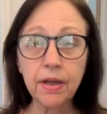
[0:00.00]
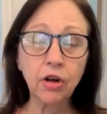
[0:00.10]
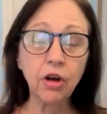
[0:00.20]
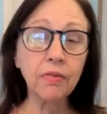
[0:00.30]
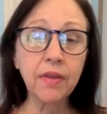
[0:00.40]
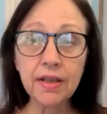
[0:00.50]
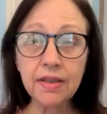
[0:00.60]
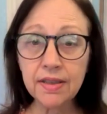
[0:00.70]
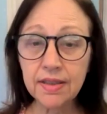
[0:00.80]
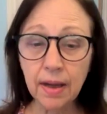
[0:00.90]
It can be an
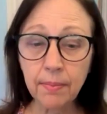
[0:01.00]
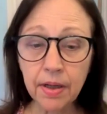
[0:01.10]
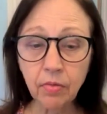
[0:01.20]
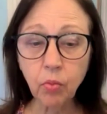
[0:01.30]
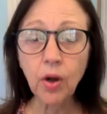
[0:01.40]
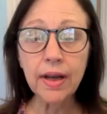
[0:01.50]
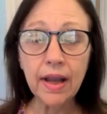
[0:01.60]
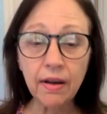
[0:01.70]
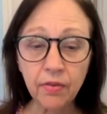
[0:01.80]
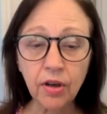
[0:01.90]
online summit,
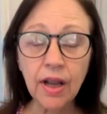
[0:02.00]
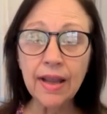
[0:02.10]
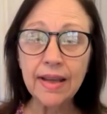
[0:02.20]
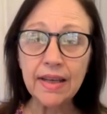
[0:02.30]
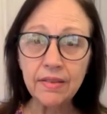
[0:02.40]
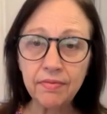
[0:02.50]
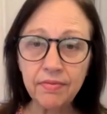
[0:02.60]
whatever.